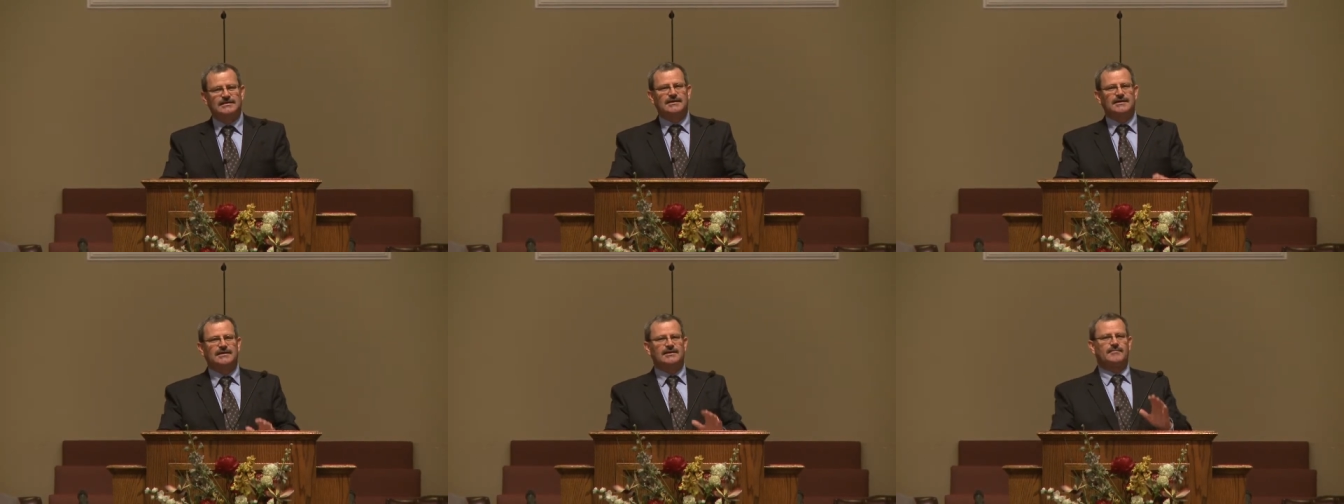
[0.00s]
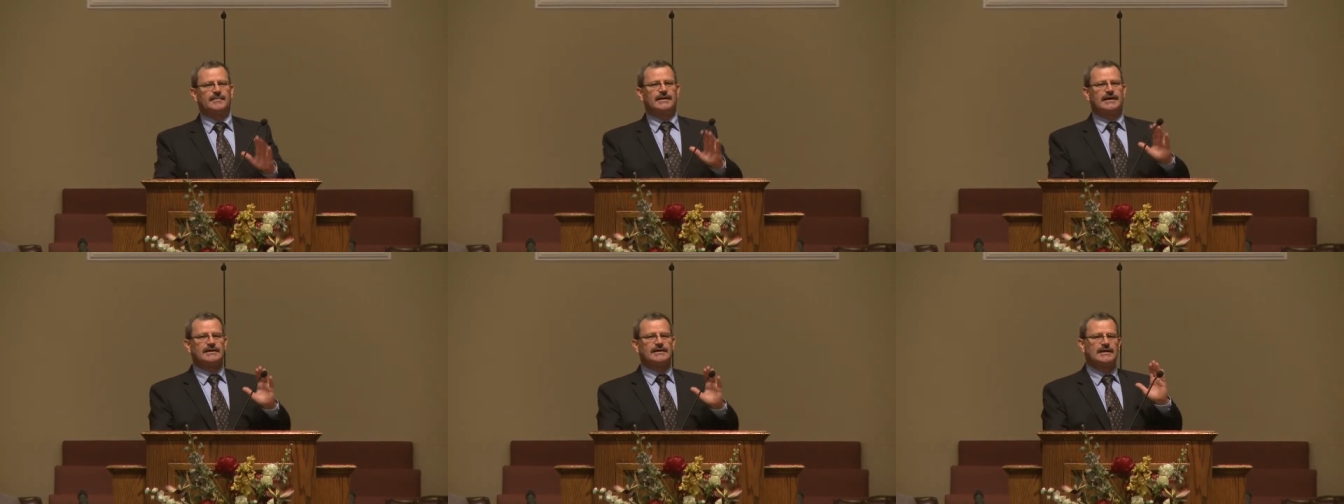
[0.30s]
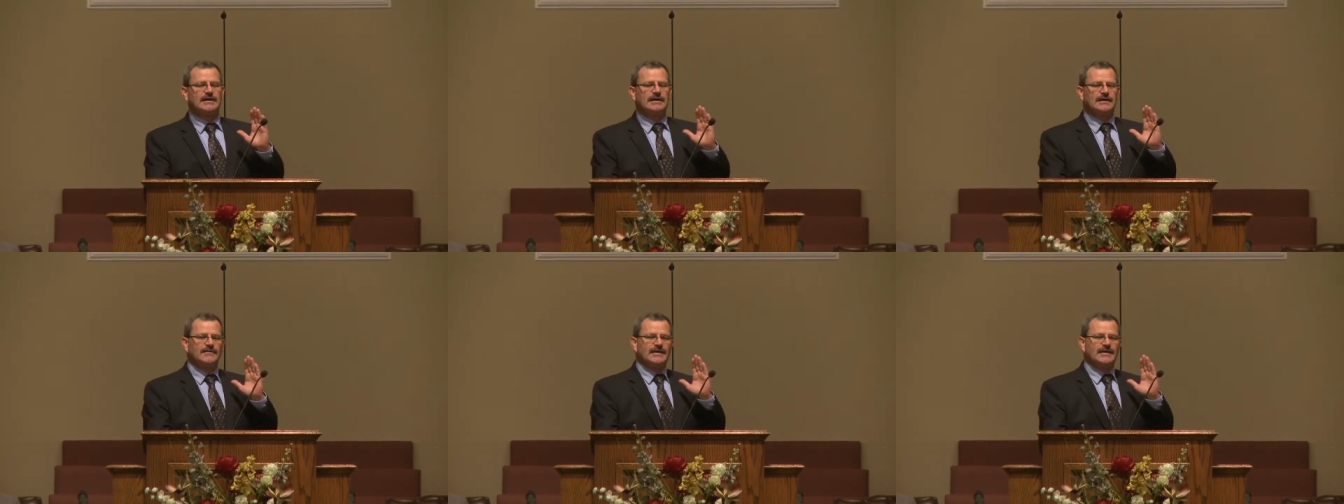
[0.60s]
thinking
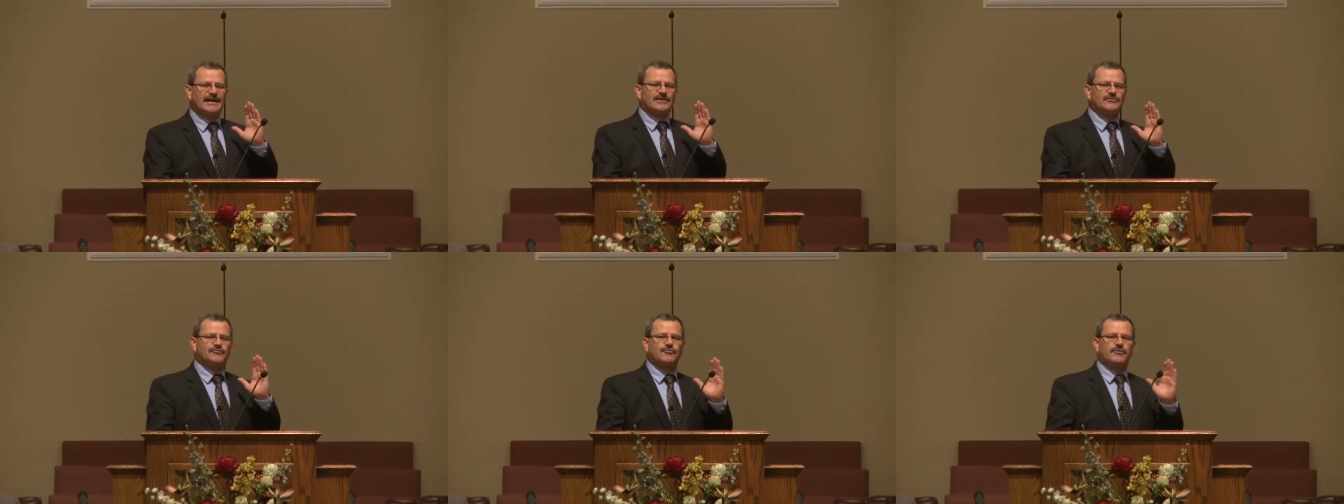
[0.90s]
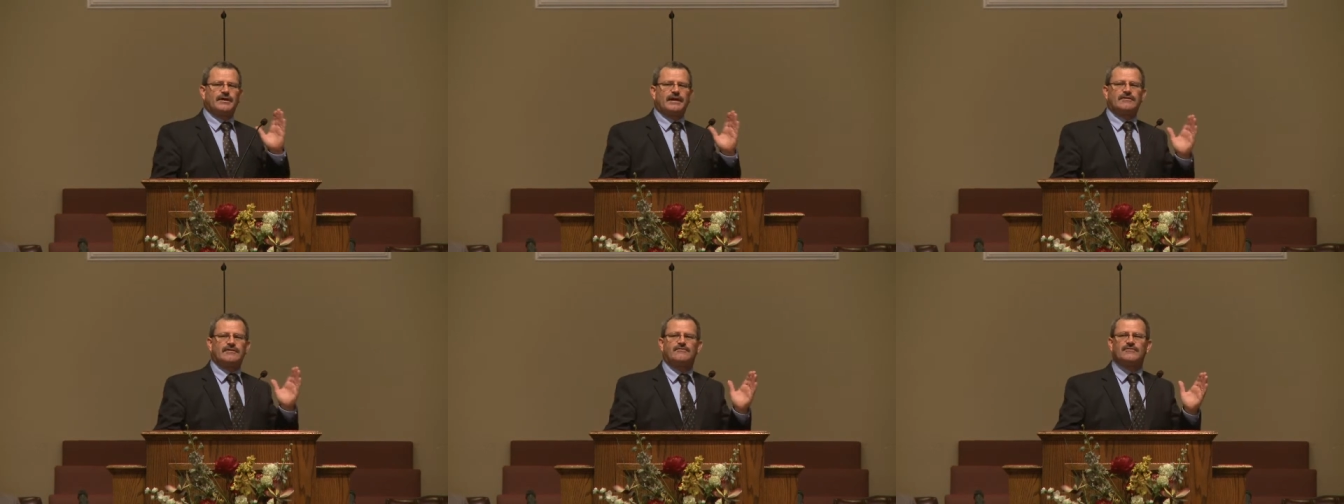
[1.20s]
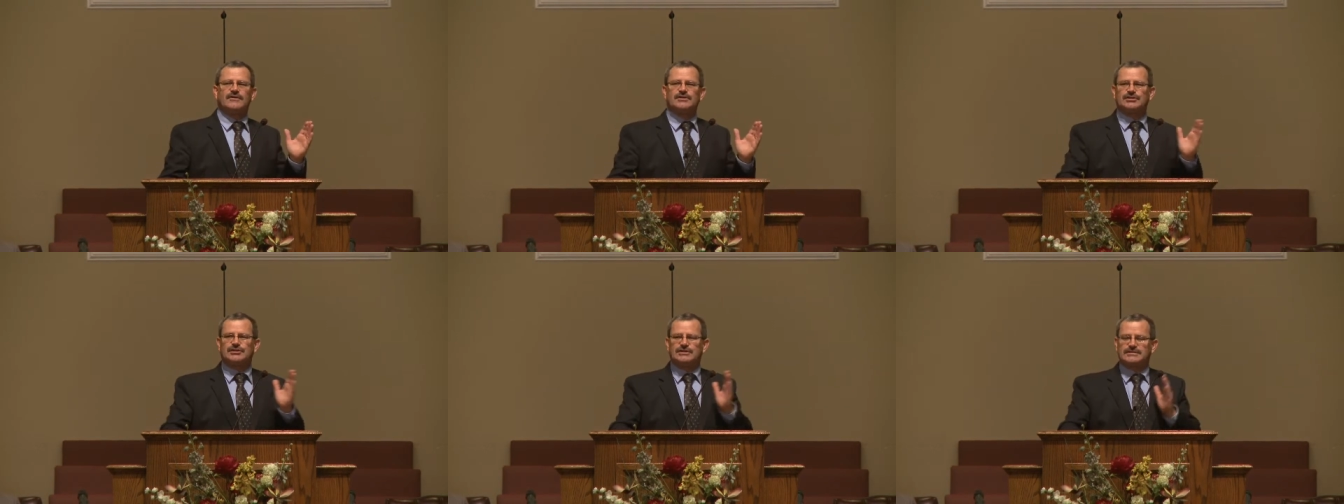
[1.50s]
about that
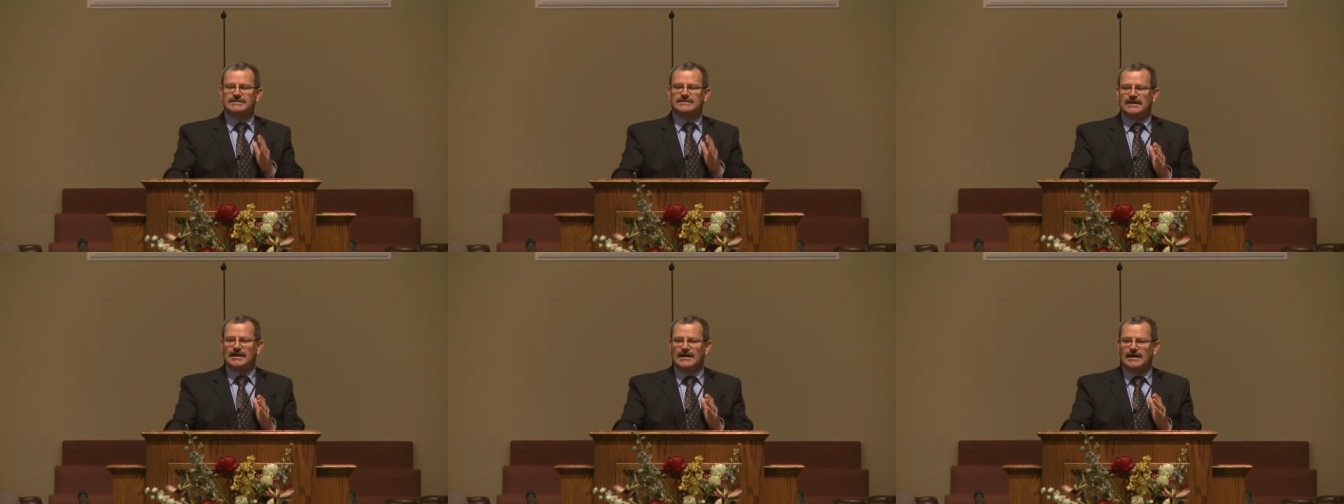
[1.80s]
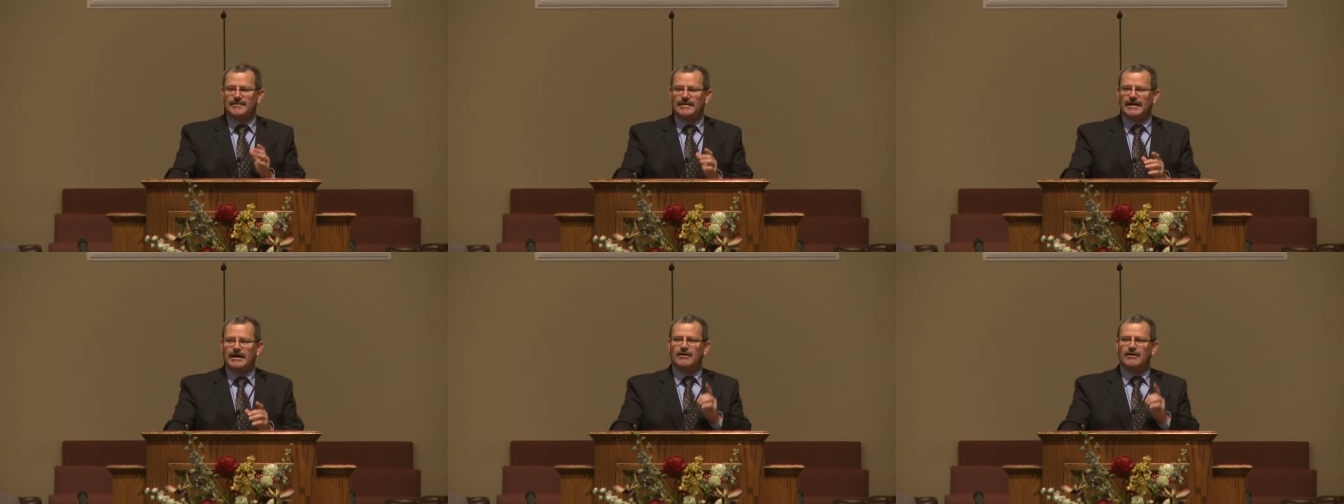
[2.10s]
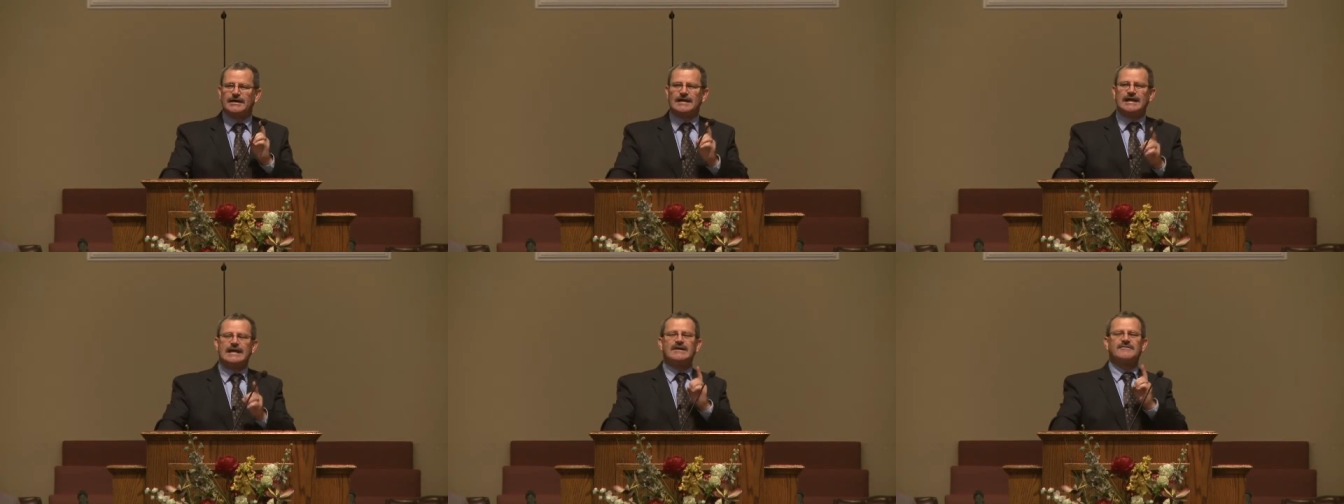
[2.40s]
transition time, how
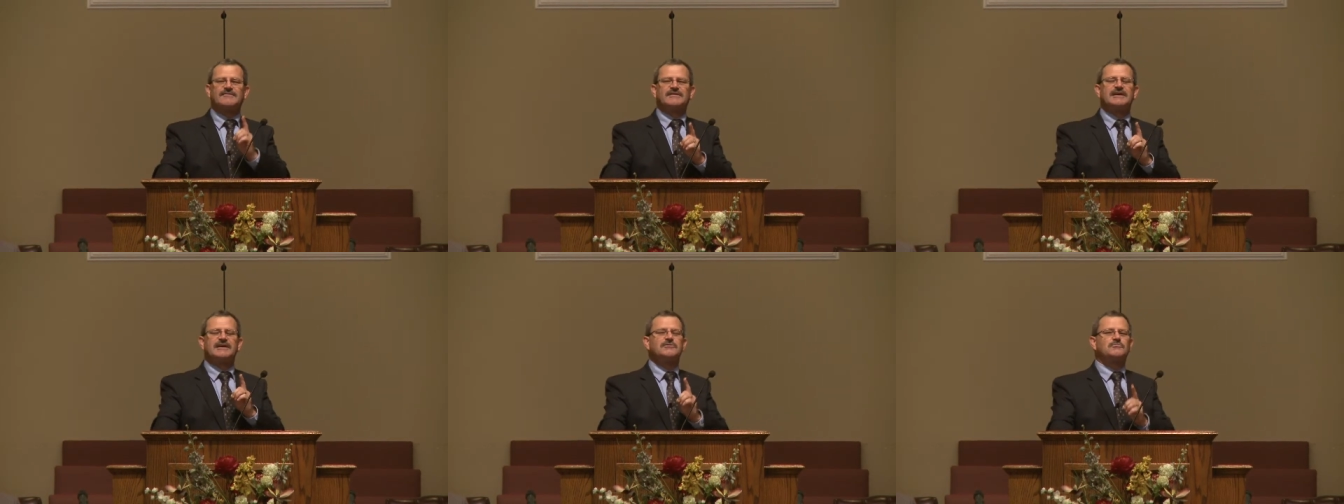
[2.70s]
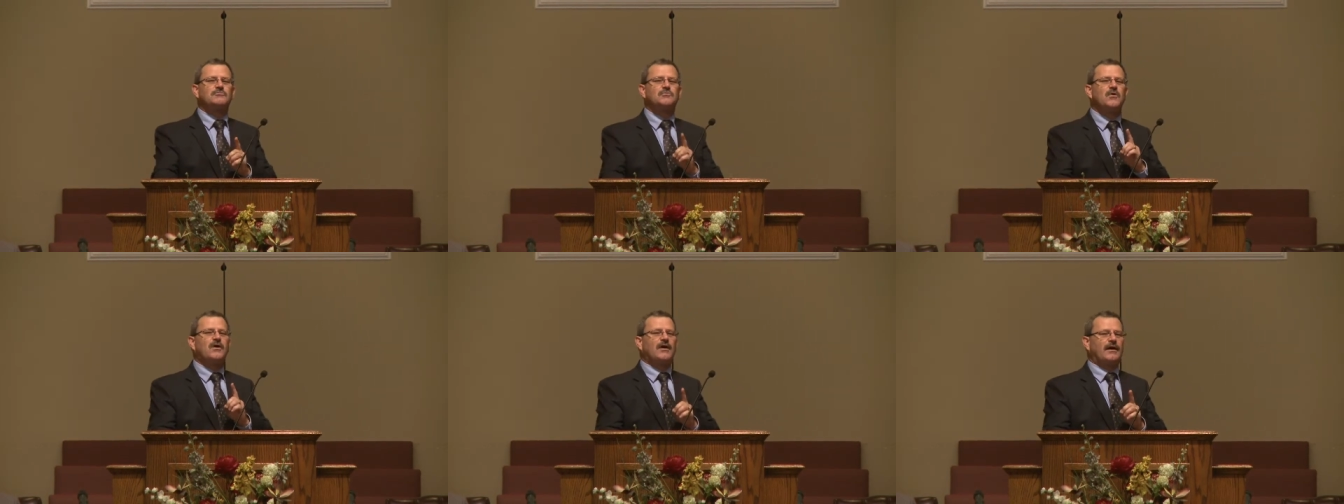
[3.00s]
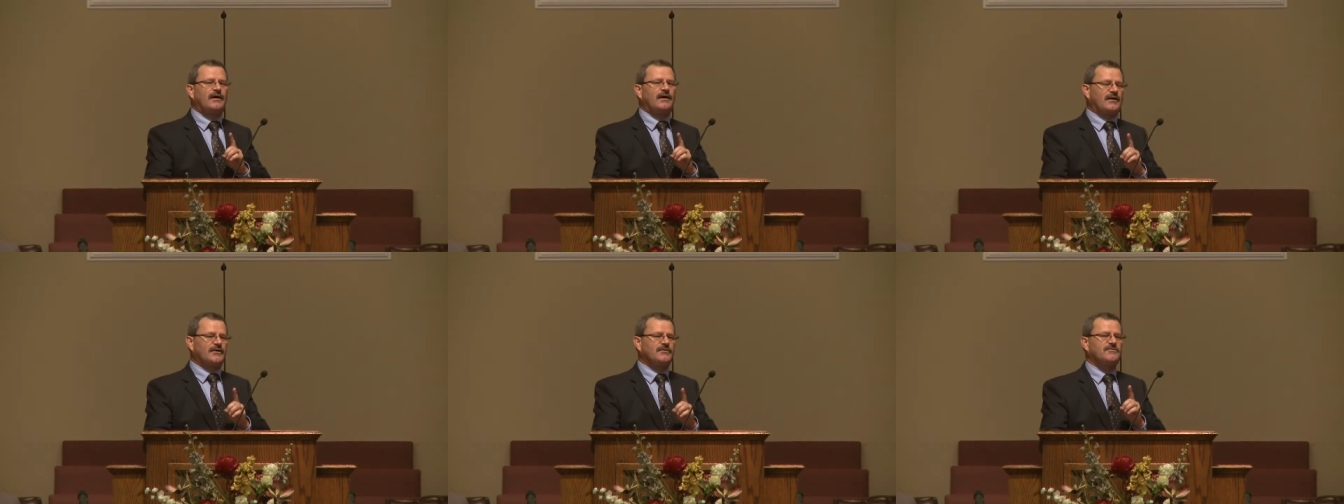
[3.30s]
easy it
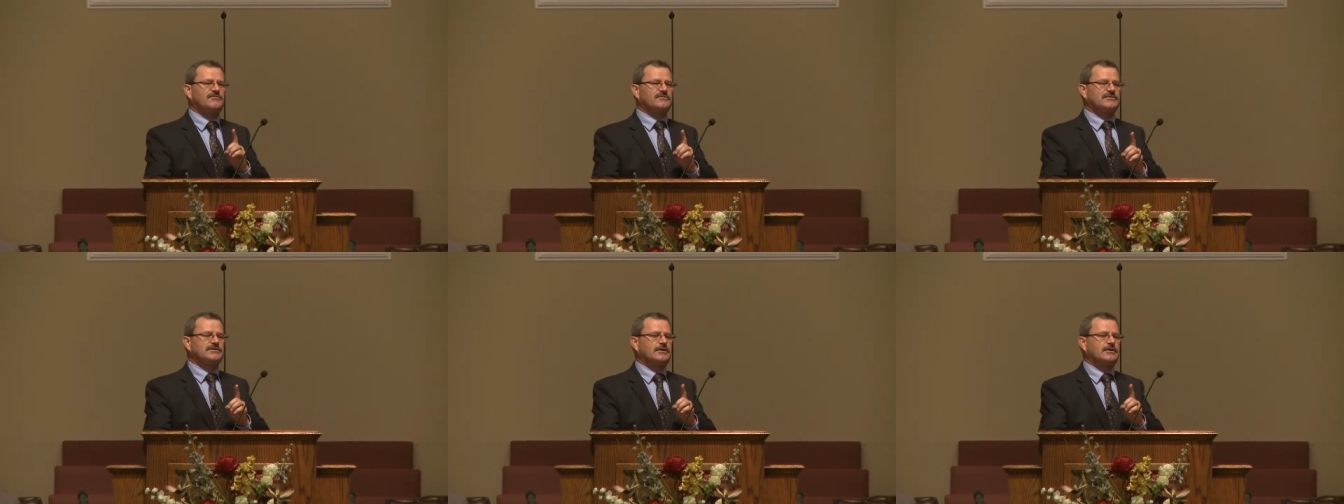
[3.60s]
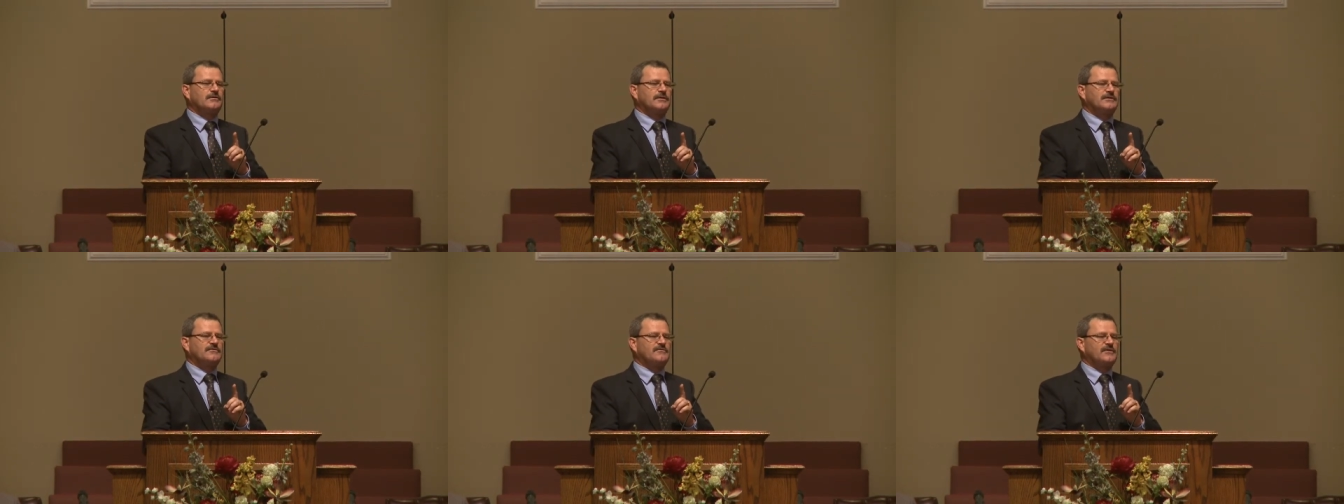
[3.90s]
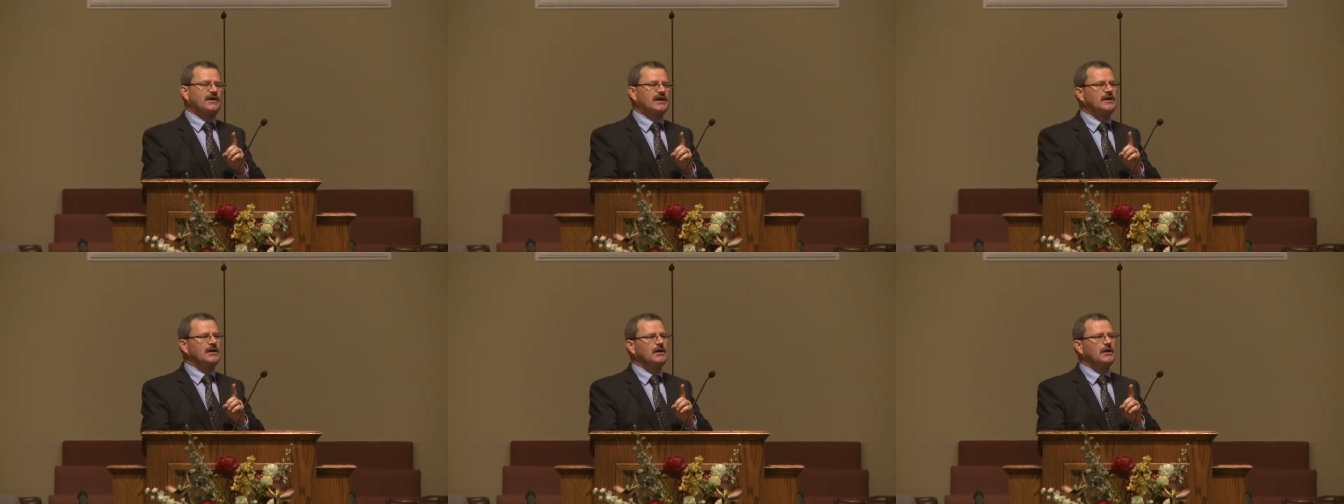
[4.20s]
was to go and
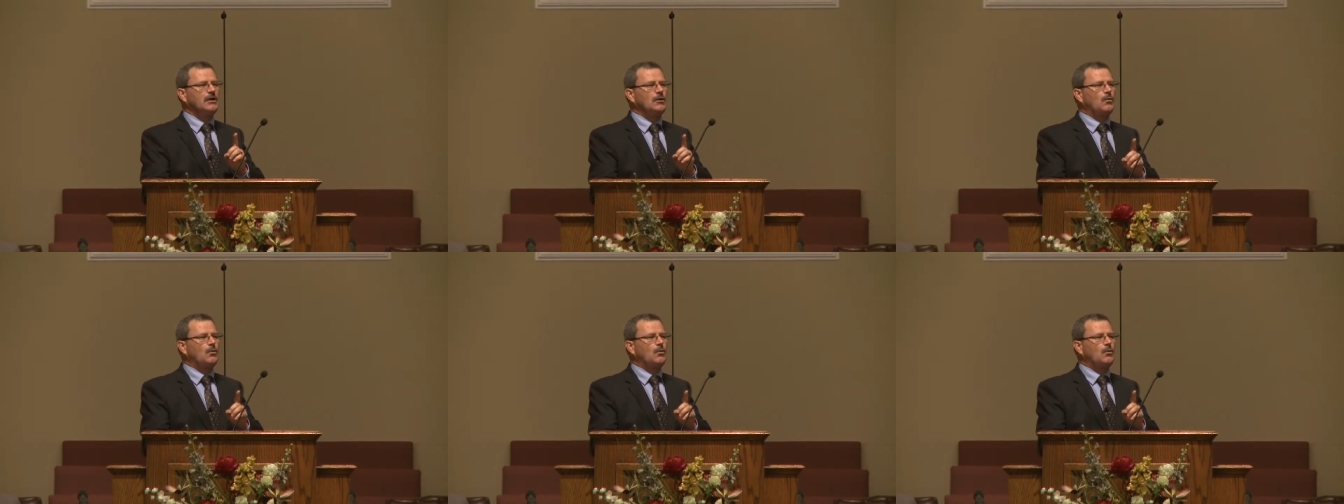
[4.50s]
say,